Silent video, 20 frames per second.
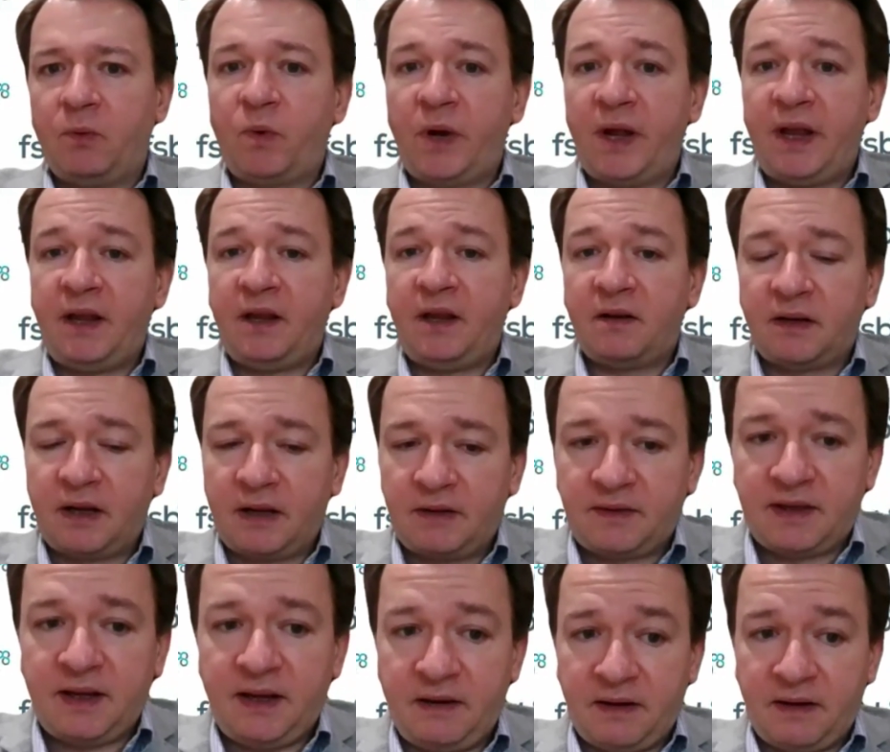And we
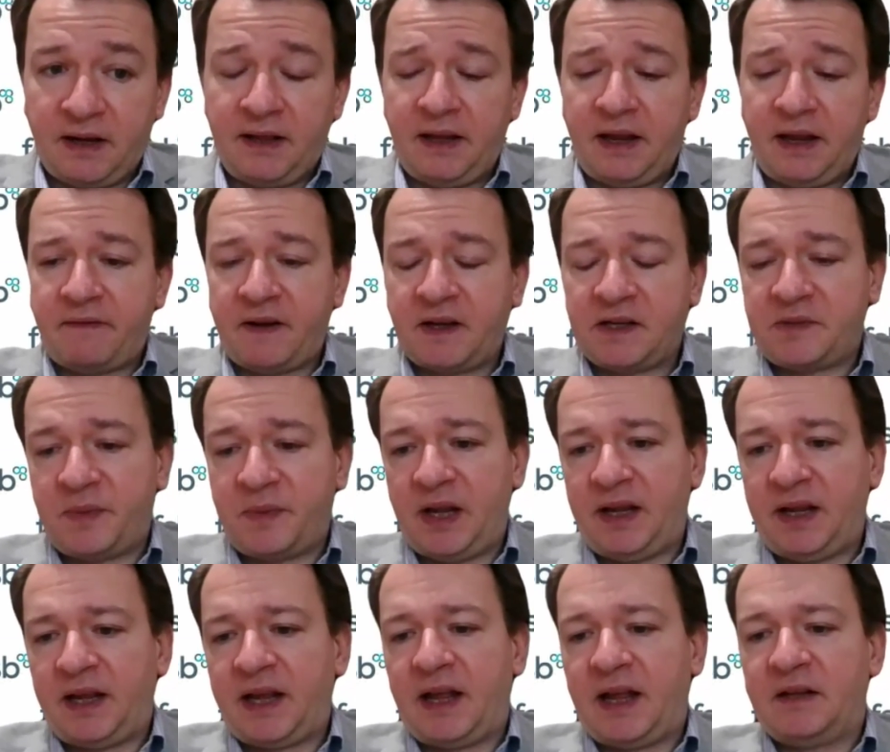in the
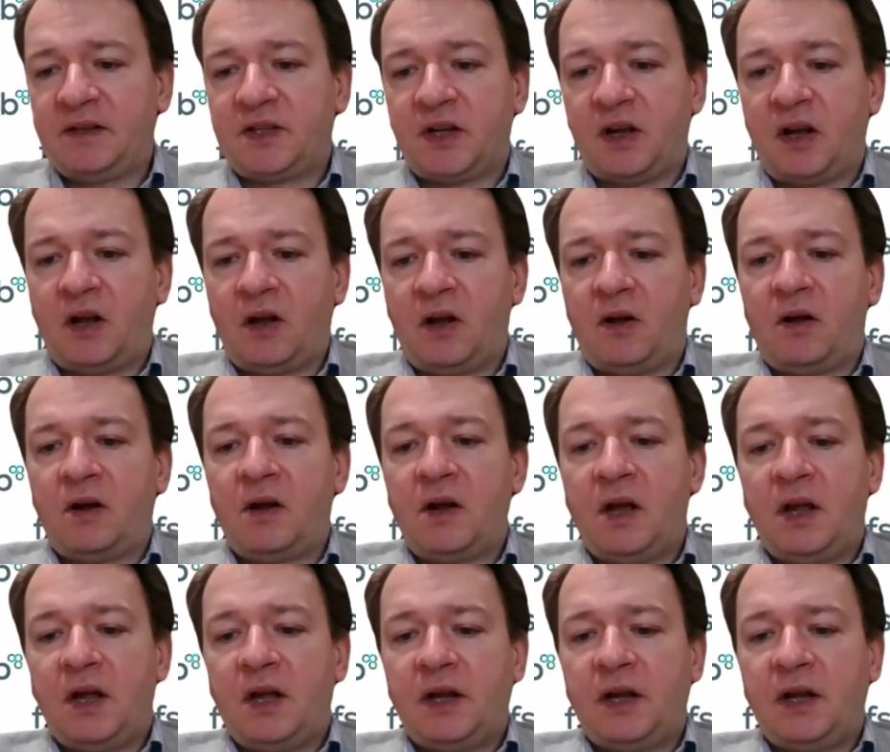FSB in Kent are